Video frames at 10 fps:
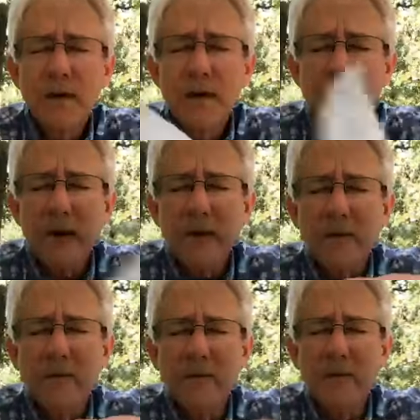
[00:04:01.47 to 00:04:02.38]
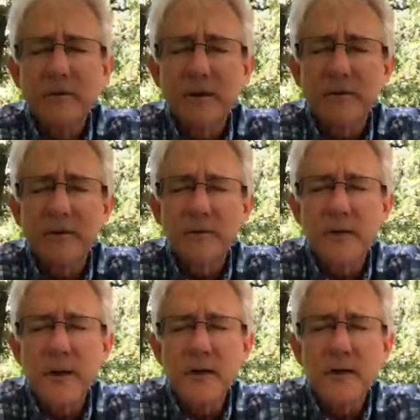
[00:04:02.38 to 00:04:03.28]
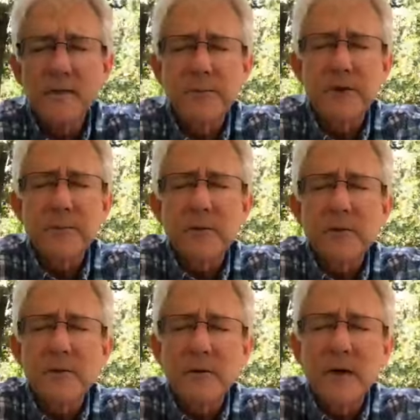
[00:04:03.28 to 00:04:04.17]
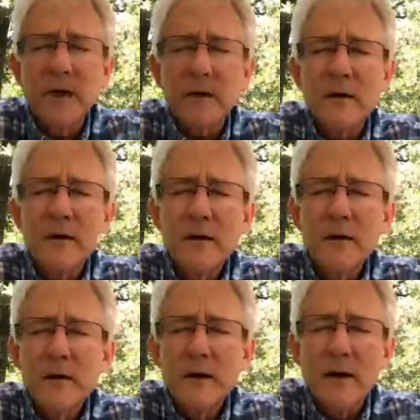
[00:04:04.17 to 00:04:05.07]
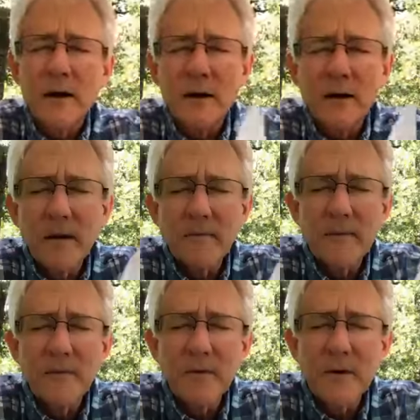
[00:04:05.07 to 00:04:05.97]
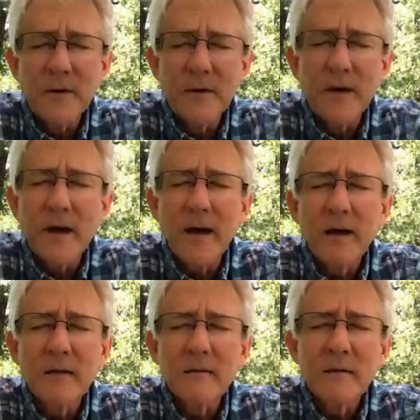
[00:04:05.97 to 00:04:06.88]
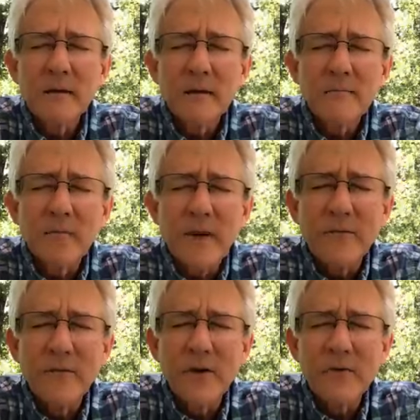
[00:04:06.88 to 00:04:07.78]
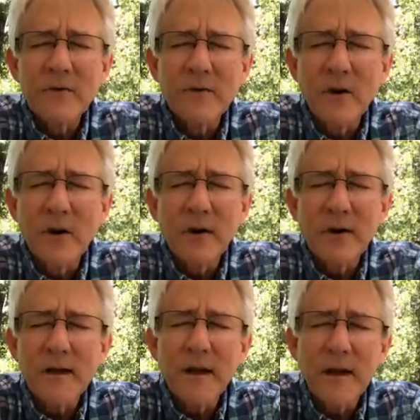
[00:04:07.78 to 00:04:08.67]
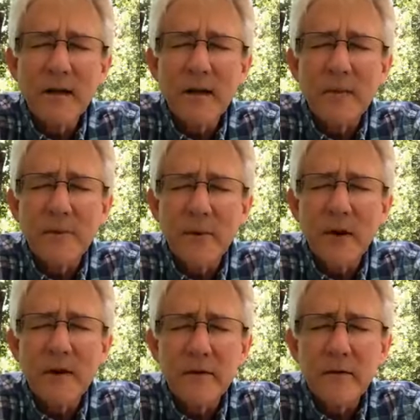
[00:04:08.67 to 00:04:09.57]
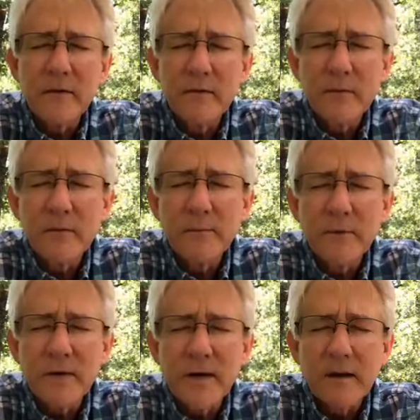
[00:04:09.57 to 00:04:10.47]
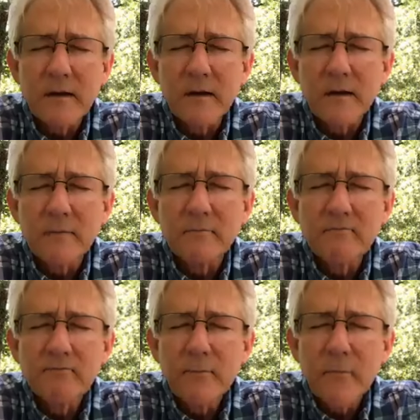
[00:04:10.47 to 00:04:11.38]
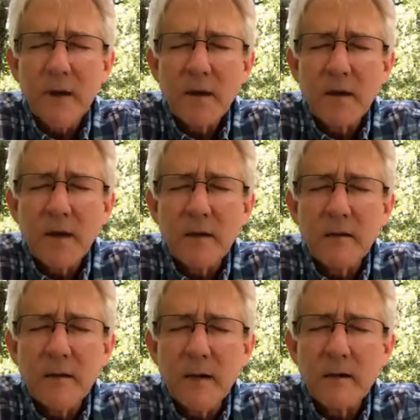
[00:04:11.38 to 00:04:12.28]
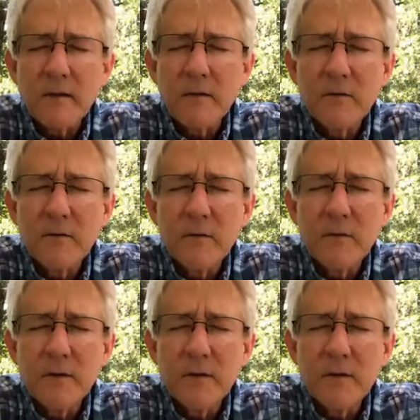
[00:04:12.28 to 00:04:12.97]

And I know that these are difficult days for people who are not comfortable in getting out. And for those who are getting out, I pray that you would protect them and that you would